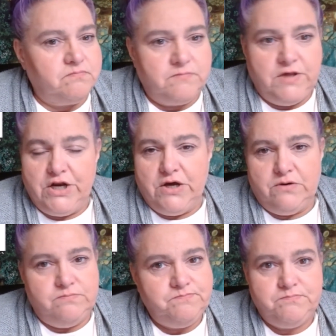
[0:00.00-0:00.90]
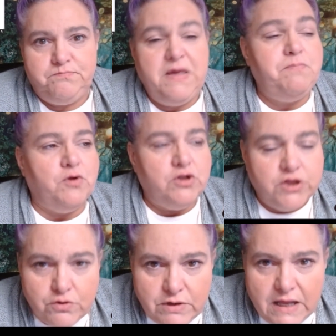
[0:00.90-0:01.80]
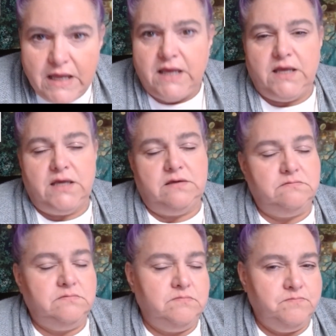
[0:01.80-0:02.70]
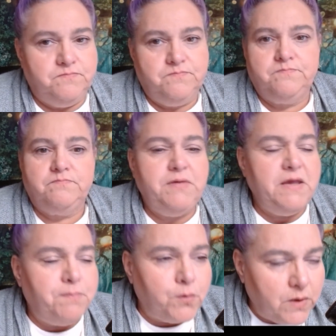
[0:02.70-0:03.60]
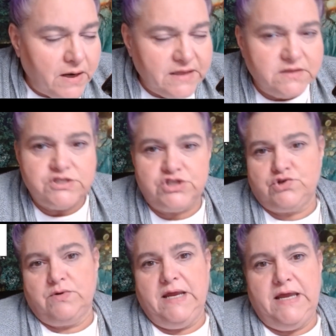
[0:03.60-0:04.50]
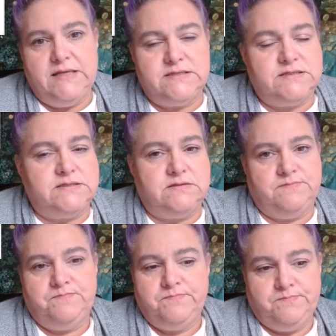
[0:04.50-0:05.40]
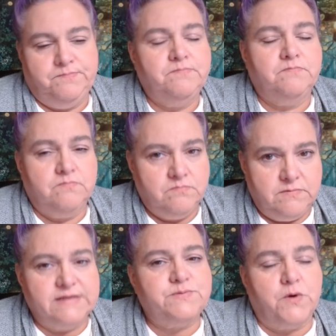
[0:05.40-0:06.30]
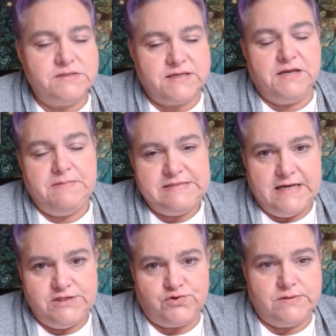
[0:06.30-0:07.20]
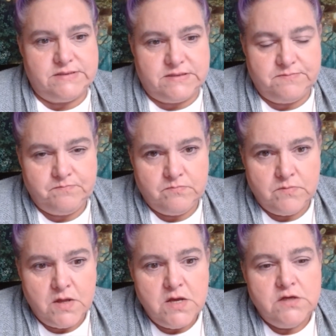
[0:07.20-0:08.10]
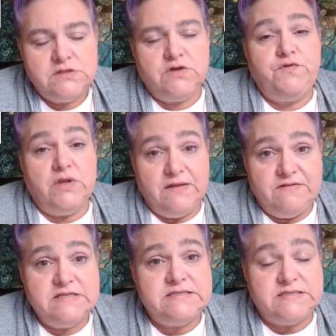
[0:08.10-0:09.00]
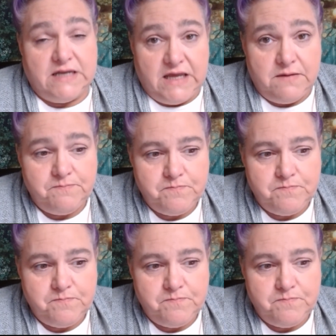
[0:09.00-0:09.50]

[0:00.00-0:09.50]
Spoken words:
you know, people looting, people running the streets, that's where it's going to be dangerous. So if you live in the city